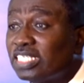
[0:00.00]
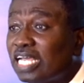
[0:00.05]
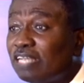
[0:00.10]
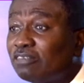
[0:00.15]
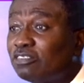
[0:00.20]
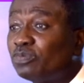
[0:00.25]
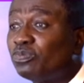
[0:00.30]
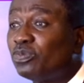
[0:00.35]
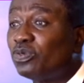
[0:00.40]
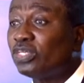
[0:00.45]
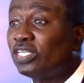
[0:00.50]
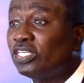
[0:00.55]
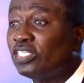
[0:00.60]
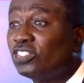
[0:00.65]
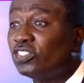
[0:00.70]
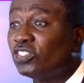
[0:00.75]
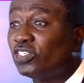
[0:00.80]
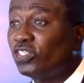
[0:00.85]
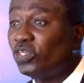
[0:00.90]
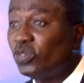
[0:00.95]
I have spoken
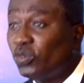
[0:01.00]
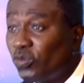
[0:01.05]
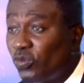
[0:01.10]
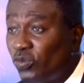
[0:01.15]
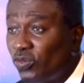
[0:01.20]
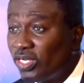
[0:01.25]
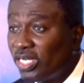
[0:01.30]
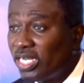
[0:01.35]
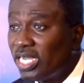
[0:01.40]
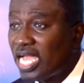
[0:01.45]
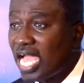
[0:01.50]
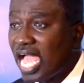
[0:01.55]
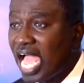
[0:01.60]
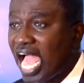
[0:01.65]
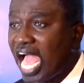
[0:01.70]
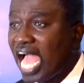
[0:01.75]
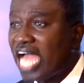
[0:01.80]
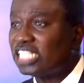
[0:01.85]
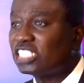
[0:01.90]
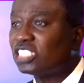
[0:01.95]
to you
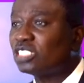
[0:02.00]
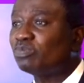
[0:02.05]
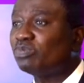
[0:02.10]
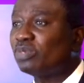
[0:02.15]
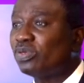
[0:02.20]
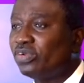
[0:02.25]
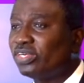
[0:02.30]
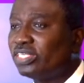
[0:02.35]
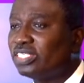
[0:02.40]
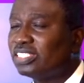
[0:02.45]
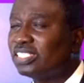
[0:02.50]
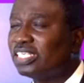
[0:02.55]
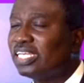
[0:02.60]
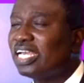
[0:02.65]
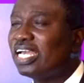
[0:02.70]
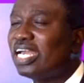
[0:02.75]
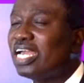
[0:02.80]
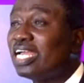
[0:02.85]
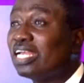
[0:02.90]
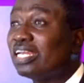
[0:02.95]
are spirit
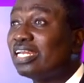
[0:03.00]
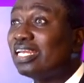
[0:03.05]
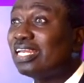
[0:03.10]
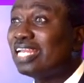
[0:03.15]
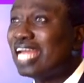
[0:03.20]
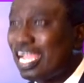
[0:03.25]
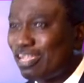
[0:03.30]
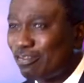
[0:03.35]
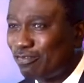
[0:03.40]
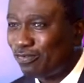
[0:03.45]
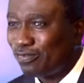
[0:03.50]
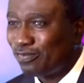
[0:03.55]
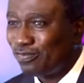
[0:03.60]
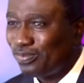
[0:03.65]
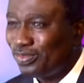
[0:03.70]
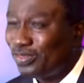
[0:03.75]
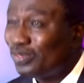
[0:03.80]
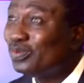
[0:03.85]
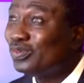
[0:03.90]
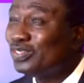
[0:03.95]
and life.
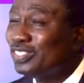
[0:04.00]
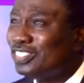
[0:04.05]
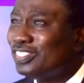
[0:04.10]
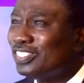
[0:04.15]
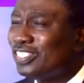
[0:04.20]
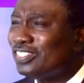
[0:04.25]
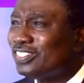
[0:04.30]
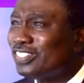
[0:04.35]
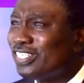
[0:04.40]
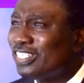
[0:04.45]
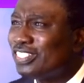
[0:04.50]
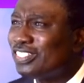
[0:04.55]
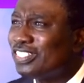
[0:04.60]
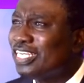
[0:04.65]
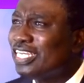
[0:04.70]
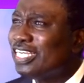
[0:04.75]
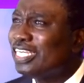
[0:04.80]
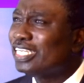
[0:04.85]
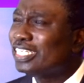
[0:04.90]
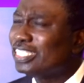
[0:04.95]
You know, Jesus
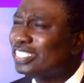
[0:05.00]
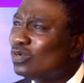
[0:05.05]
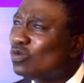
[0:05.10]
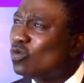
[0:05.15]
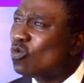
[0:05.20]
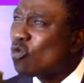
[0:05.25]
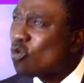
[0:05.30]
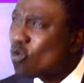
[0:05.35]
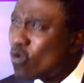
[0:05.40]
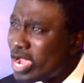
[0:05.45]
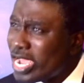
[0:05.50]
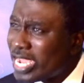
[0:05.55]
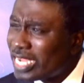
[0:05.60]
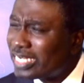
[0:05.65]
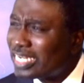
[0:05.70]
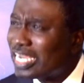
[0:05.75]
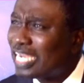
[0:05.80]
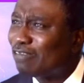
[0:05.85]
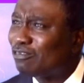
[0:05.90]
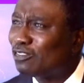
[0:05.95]
says, the
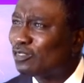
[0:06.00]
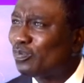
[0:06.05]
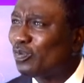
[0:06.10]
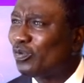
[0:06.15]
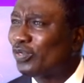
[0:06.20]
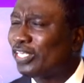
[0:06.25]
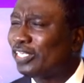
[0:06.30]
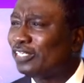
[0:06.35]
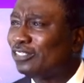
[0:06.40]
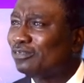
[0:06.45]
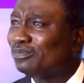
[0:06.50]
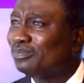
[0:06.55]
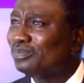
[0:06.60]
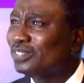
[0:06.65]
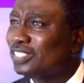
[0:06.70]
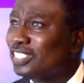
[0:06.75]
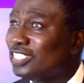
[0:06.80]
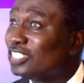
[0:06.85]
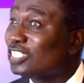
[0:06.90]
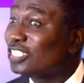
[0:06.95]
word I've spoken,
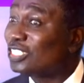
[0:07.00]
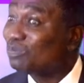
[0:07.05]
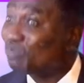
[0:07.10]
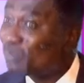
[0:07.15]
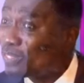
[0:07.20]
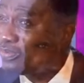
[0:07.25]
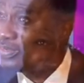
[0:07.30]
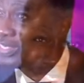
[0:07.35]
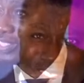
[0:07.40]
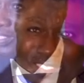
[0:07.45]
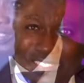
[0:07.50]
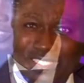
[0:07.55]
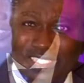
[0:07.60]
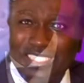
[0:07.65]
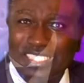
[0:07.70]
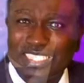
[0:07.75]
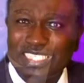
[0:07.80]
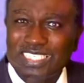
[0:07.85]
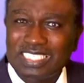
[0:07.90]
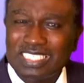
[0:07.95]
the Spirit
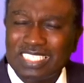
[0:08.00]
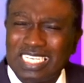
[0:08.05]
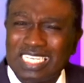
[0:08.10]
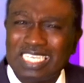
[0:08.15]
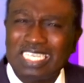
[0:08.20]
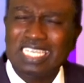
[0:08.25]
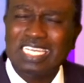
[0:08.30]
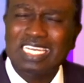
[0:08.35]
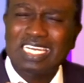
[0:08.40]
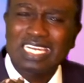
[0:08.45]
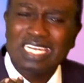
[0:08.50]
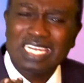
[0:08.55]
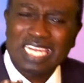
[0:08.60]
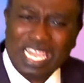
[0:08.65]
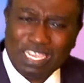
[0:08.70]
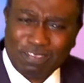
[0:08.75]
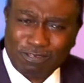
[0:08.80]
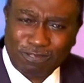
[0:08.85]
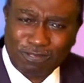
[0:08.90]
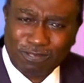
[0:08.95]
and
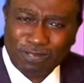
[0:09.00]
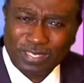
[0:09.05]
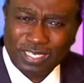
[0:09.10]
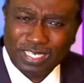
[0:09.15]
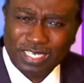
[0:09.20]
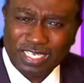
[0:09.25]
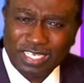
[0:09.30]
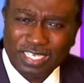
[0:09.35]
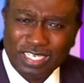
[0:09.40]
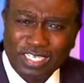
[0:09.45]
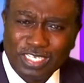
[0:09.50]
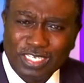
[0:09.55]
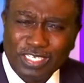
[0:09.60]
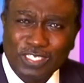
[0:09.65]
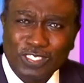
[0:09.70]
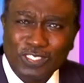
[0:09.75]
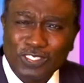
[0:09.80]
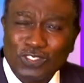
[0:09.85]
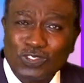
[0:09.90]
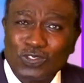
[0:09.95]
life.
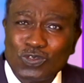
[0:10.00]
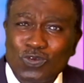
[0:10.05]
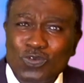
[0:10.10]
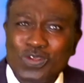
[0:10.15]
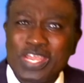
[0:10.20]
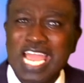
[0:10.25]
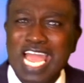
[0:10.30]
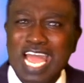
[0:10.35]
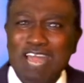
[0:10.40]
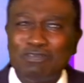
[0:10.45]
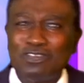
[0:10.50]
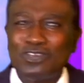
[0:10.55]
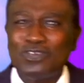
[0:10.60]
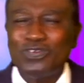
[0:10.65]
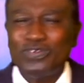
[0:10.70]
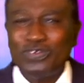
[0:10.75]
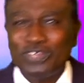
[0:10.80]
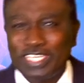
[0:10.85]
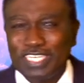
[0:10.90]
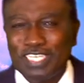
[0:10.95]
So we have to
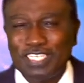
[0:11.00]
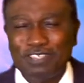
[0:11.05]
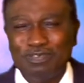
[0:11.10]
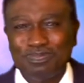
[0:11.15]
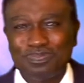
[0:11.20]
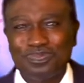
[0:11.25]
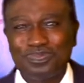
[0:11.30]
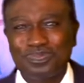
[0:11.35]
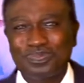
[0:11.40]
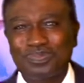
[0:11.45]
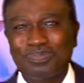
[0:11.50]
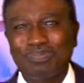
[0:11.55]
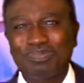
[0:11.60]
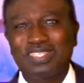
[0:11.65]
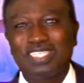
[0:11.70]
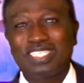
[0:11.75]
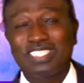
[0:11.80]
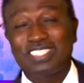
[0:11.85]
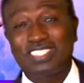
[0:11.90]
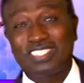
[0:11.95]
really
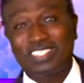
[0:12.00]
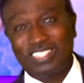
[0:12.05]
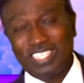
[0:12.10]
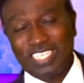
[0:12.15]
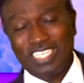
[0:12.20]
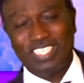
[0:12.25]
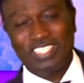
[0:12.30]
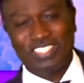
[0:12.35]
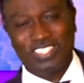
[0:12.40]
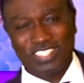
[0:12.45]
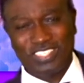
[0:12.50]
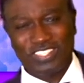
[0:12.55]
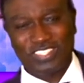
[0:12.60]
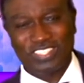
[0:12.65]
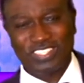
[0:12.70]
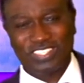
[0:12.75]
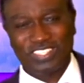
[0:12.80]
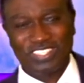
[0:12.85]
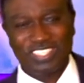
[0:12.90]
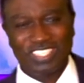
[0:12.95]
seek
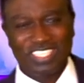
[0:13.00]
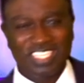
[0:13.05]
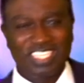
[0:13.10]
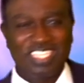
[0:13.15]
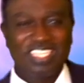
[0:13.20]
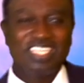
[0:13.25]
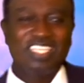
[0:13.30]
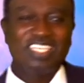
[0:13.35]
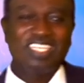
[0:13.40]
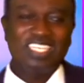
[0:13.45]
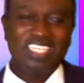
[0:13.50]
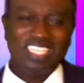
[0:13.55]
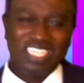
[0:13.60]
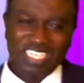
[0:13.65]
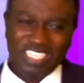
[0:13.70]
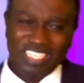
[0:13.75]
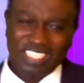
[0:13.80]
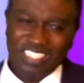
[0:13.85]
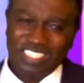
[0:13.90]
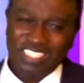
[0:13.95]
Jesus
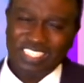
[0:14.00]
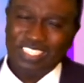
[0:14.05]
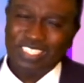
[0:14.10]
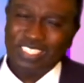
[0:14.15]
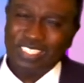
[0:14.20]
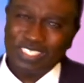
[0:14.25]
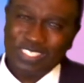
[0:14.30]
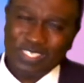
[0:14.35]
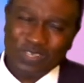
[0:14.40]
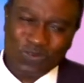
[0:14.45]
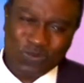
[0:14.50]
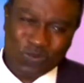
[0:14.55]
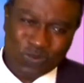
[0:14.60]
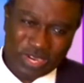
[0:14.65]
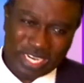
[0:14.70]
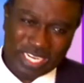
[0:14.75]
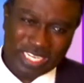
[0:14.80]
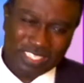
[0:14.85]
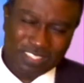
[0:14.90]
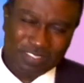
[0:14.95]
in the
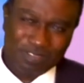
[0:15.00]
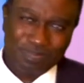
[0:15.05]
Word.